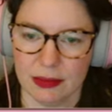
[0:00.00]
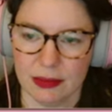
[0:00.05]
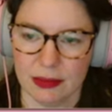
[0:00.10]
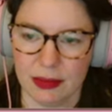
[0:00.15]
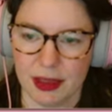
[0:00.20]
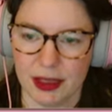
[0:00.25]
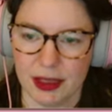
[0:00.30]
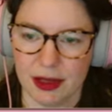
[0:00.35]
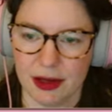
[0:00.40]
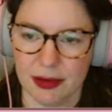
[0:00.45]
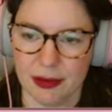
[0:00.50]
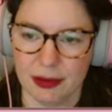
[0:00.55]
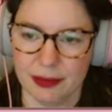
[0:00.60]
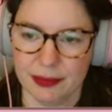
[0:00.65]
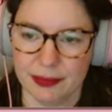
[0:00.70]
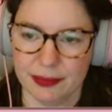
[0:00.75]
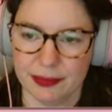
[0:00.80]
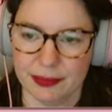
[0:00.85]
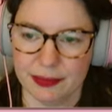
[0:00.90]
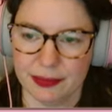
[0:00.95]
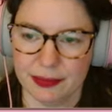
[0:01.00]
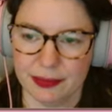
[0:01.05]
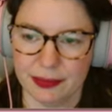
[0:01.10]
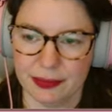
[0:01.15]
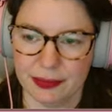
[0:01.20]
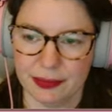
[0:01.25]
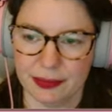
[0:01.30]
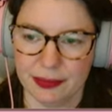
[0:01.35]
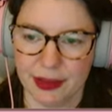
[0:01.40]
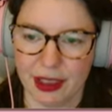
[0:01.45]
You know?
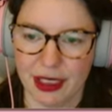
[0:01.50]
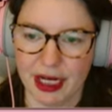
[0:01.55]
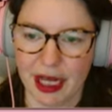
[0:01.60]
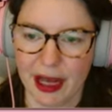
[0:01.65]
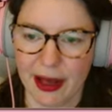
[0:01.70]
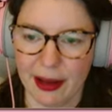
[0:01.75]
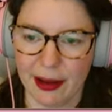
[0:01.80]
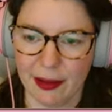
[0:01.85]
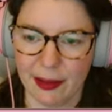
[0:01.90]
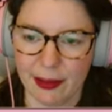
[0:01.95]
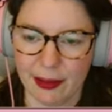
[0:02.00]
You know?